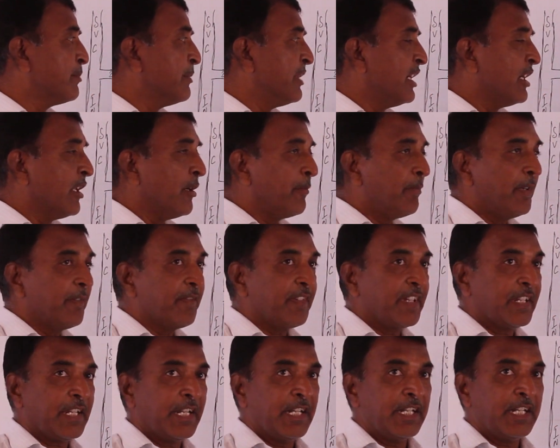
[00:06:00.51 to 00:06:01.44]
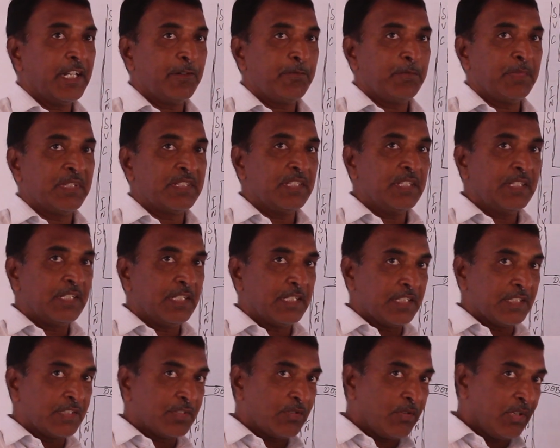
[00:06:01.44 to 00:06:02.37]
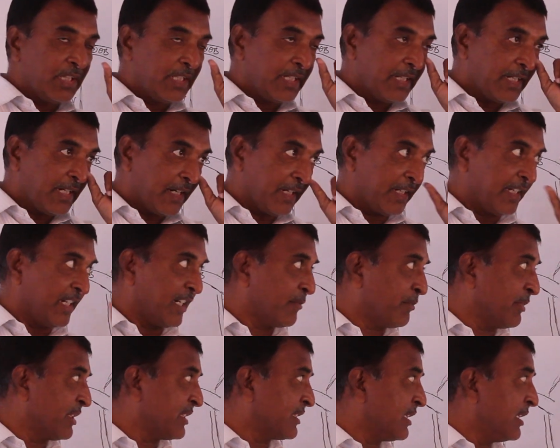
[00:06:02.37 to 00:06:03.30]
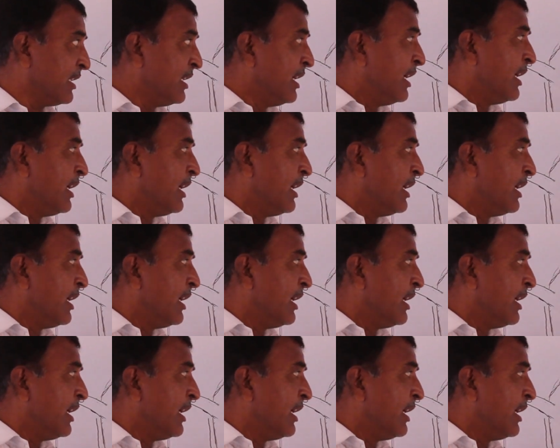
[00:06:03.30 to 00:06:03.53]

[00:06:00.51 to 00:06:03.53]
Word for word: made up of a kind of muscle that is called the cardiac muscle.